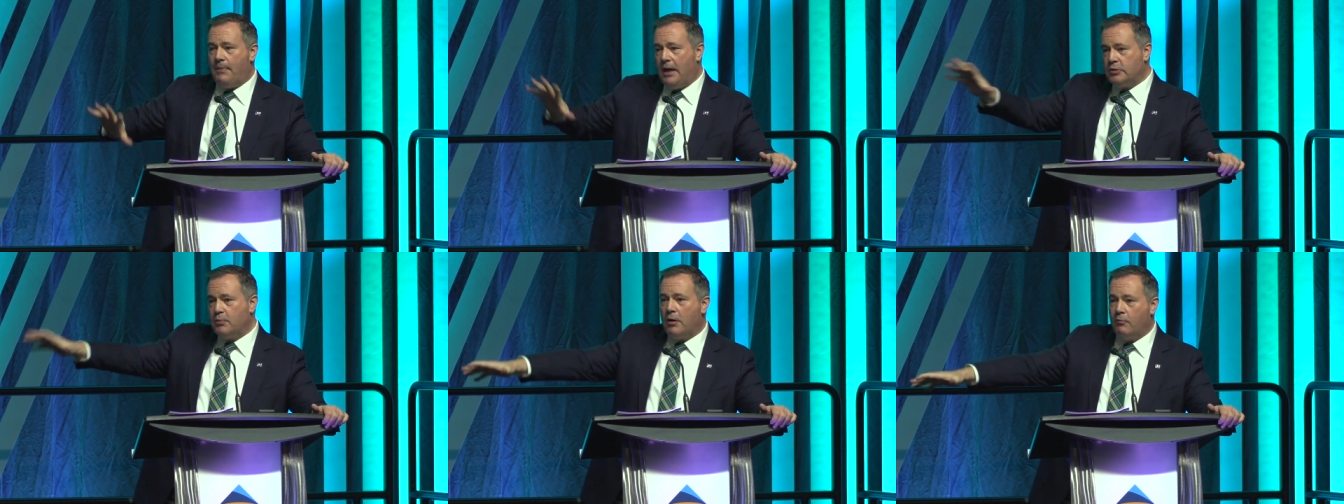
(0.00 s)

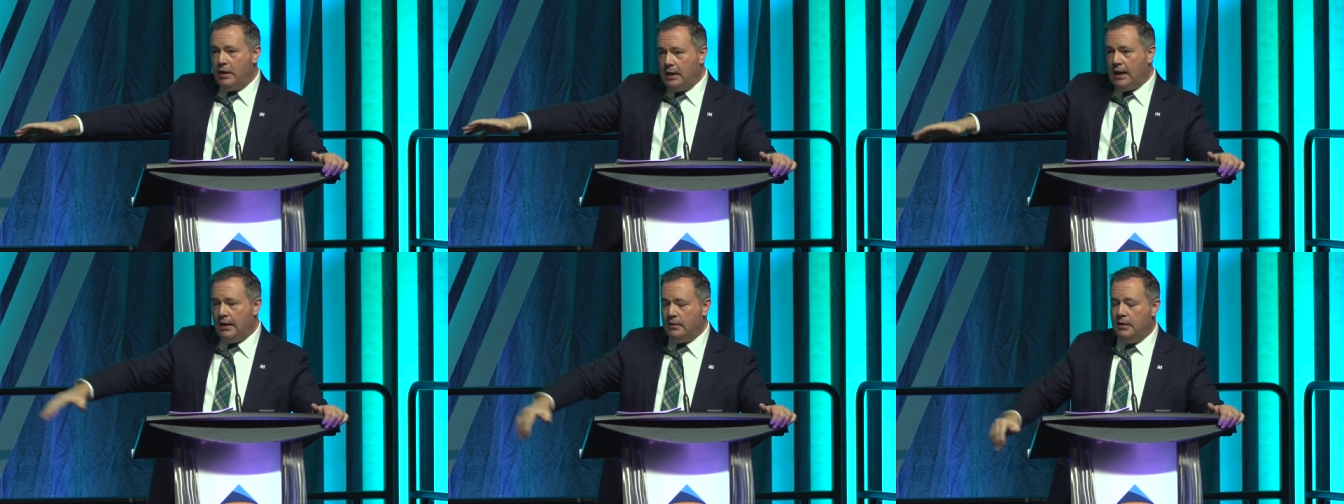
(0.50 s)
That's where we
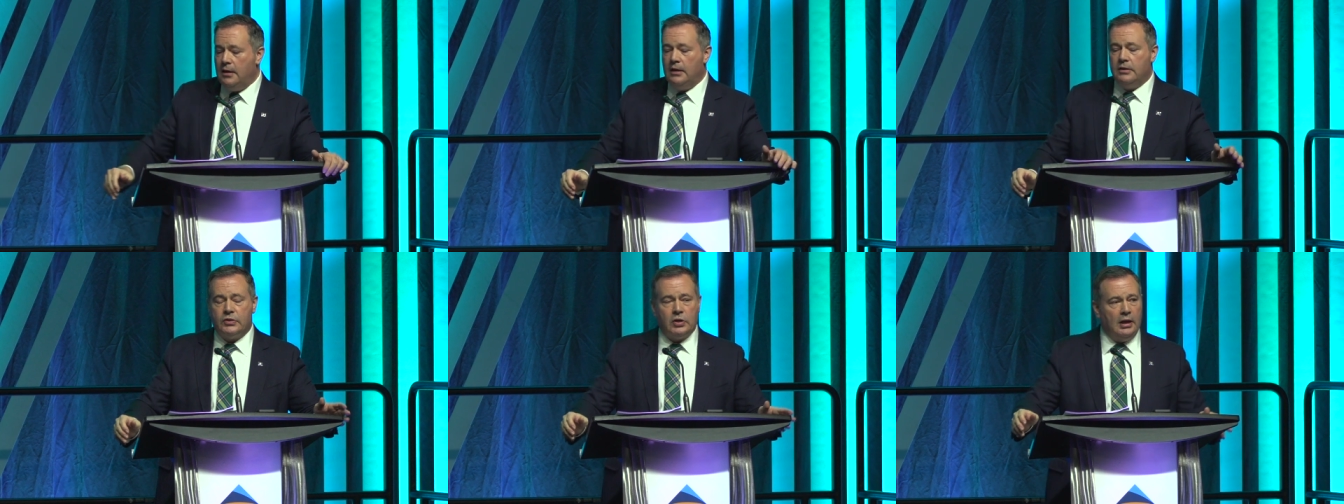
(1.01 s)
get
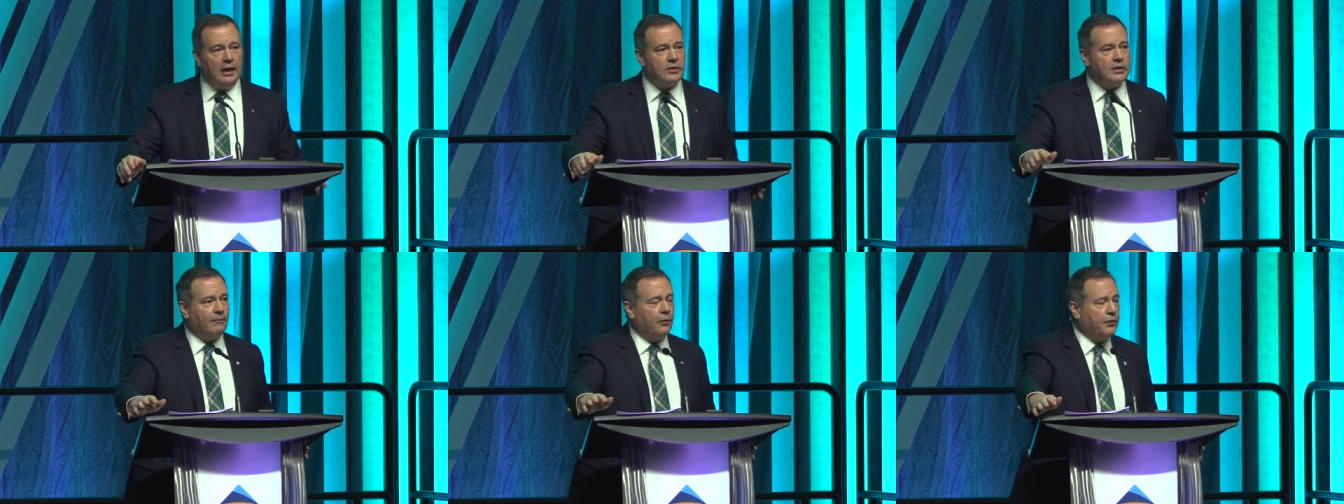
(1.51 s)
to select
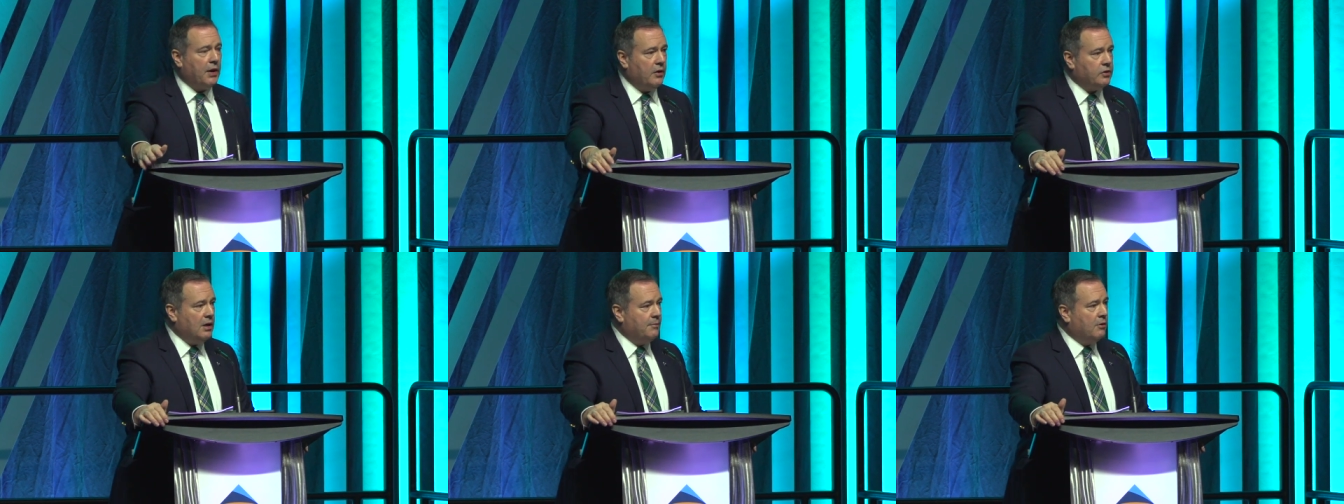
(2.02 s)
several
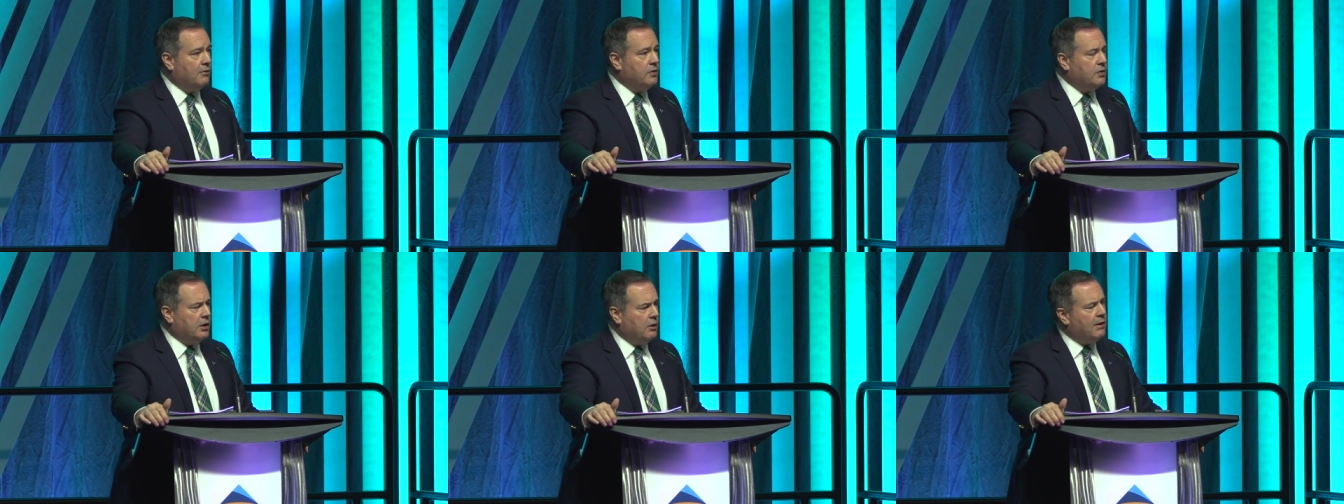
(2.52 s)
thousand
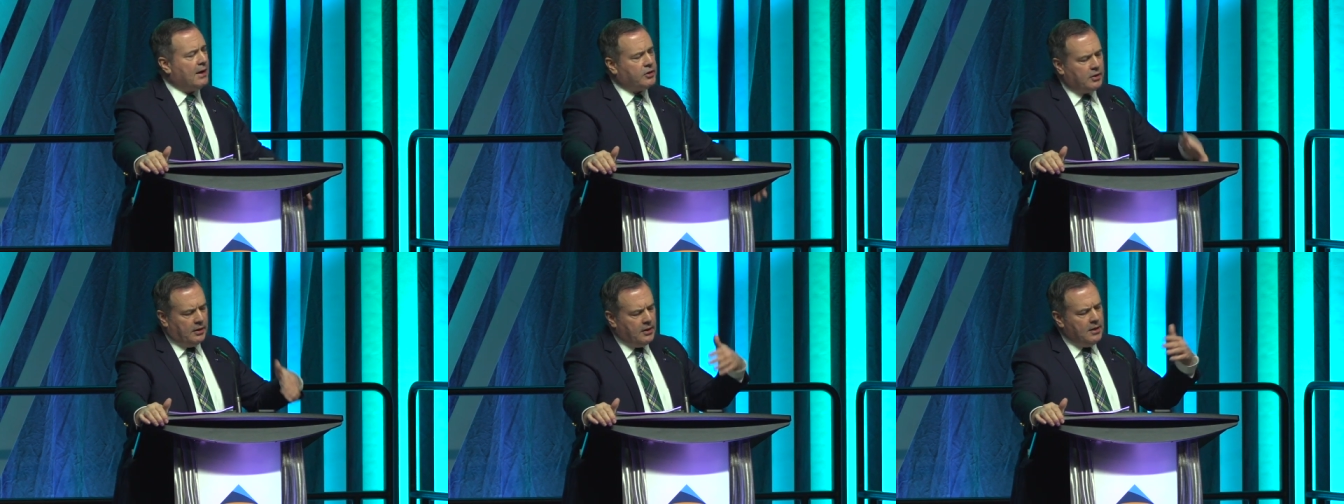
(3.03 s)
immigrants a year.
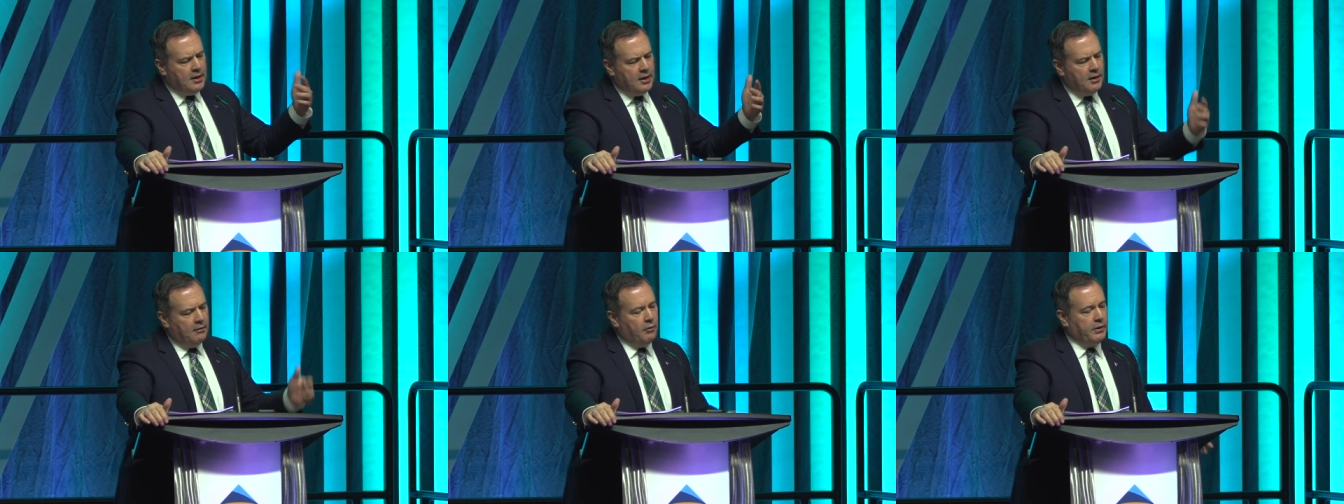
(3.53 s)
Actually,
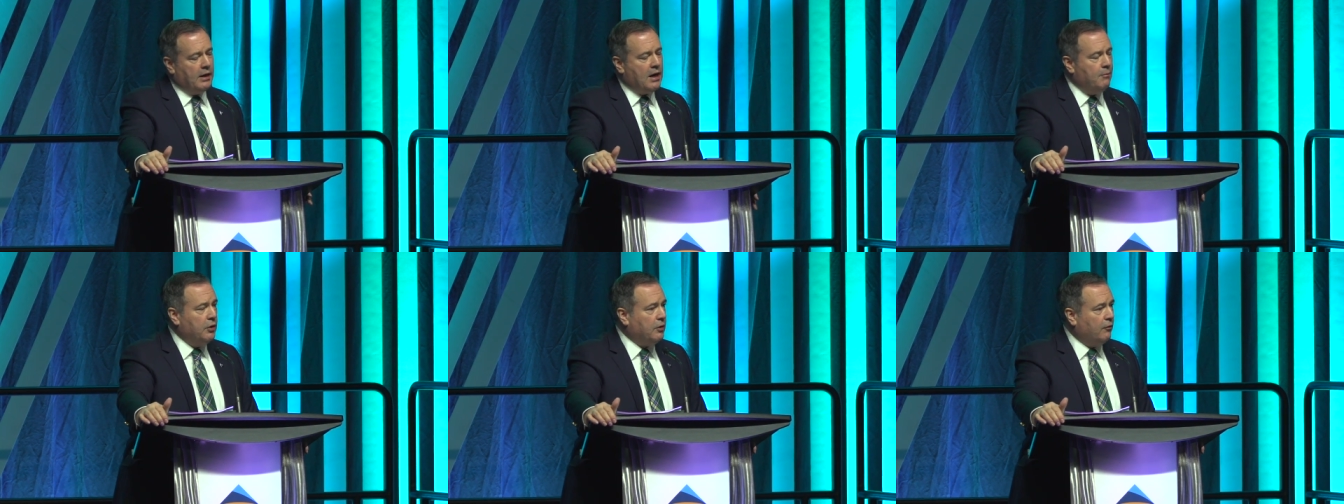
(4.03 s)
when they
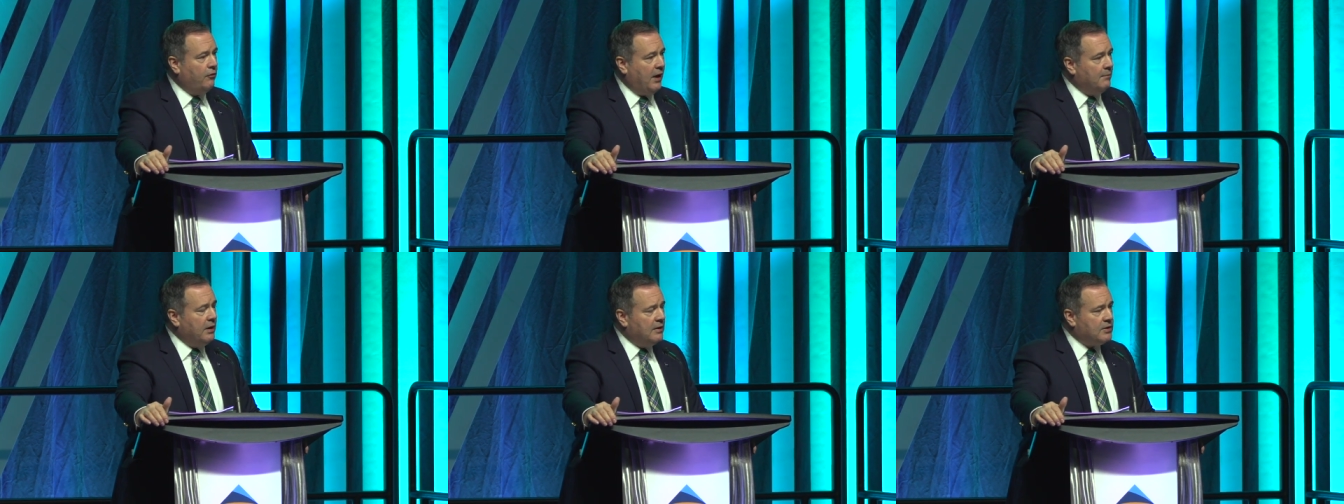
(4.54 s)
come with their
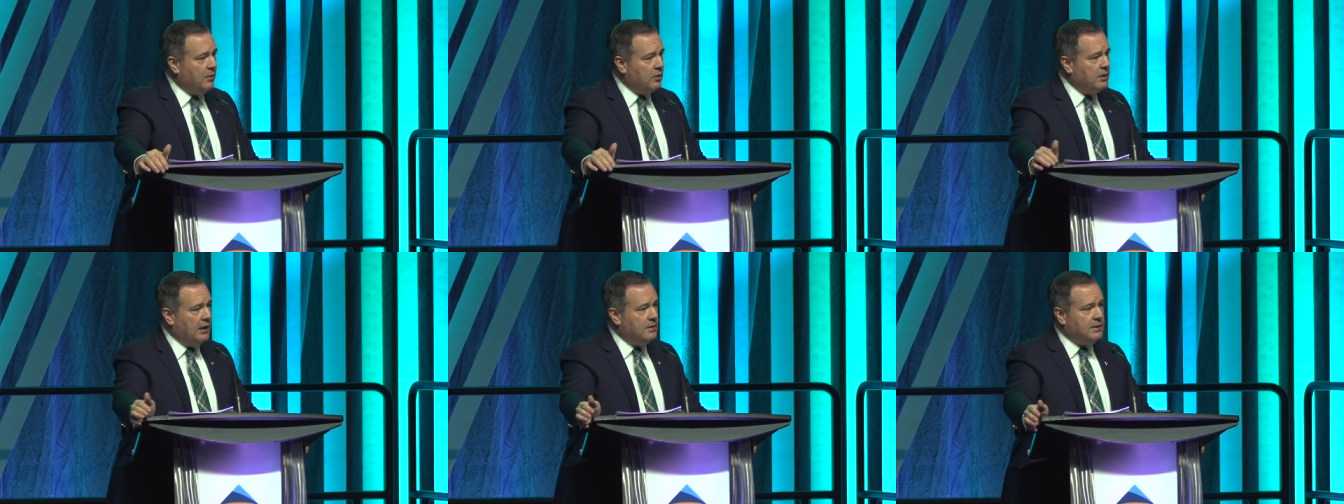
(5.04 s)
family, it's about
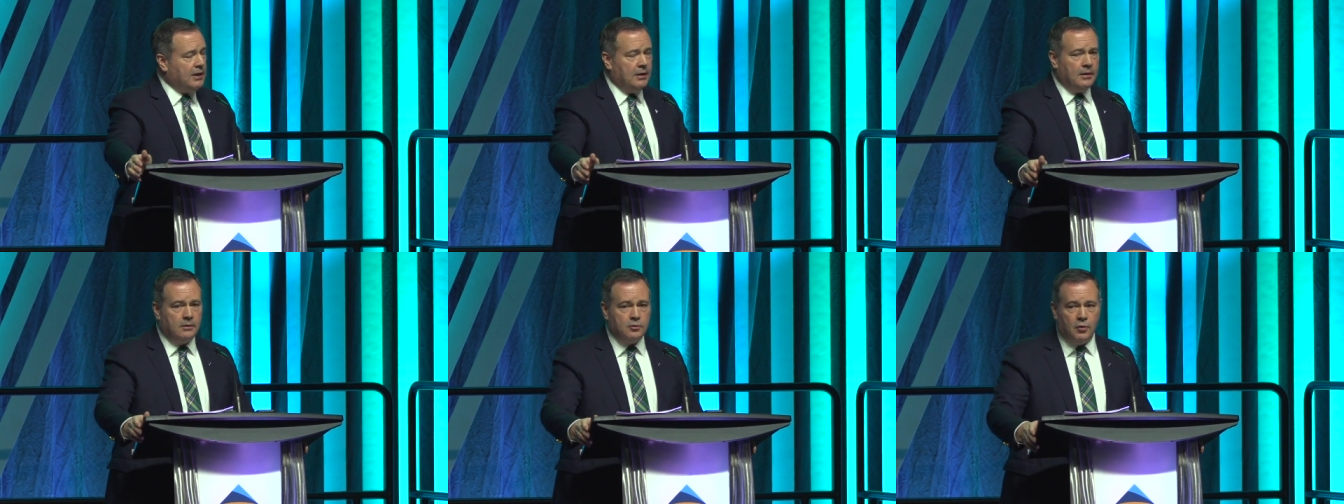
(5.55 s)

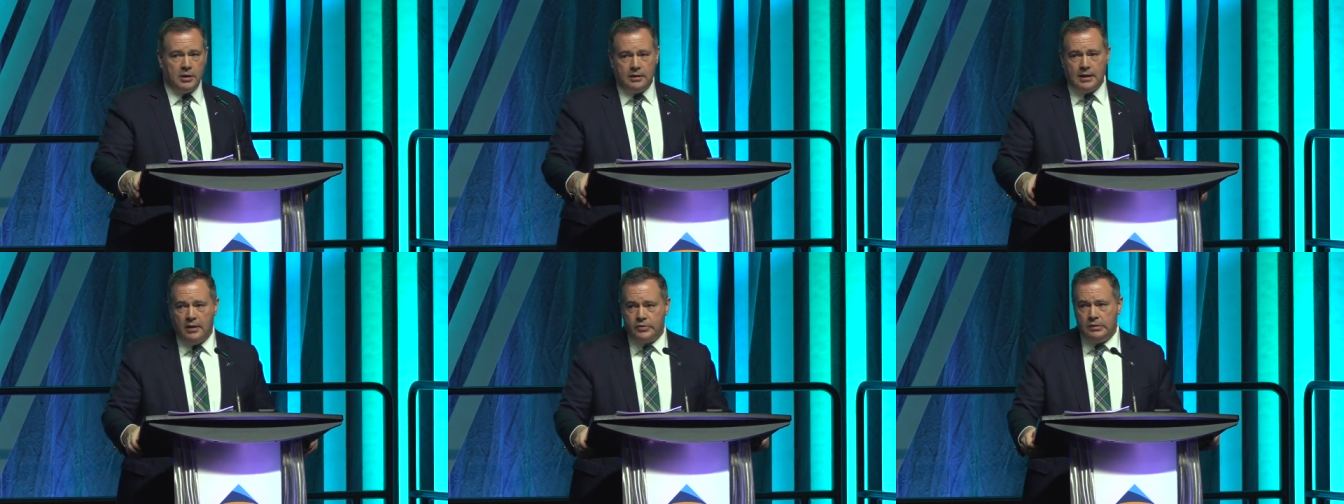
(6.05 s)
18,
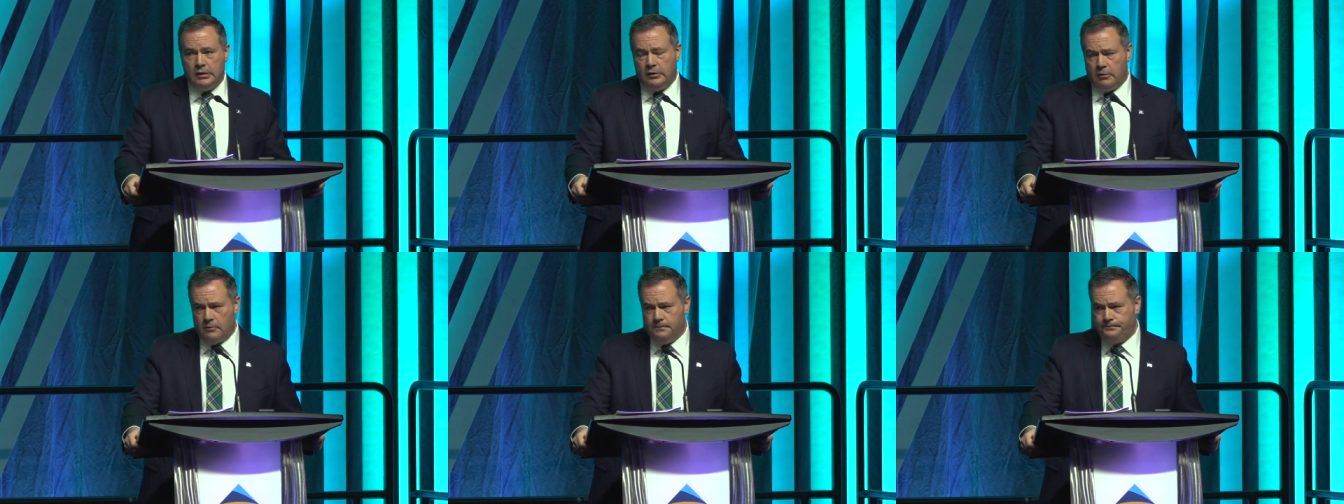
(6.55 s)
20,000 a year.